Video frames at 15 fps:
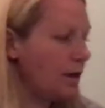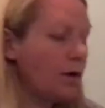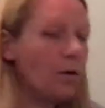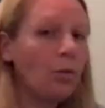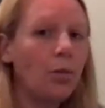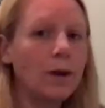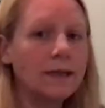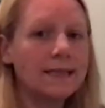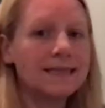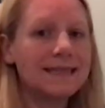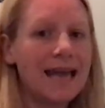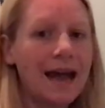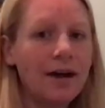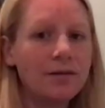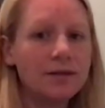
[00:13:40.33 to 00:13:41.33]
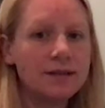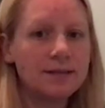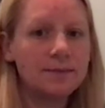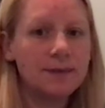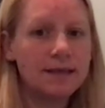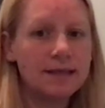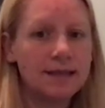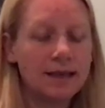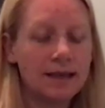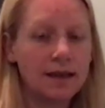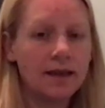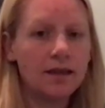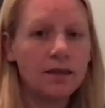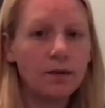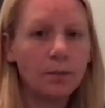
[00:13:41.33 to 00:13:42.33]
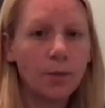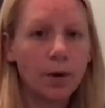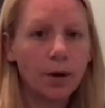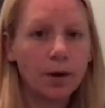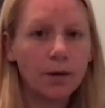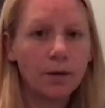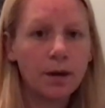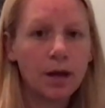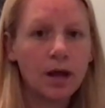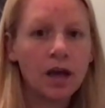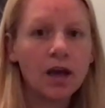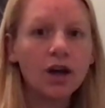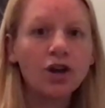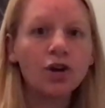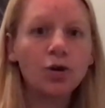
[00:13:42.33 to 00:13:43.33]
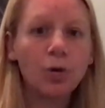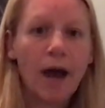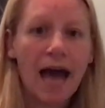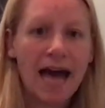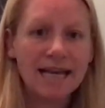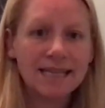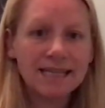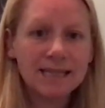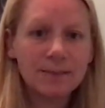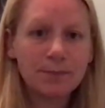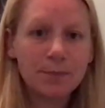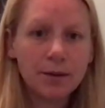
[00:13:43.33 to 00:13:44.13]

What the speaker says: What sound is missing in the word grasp?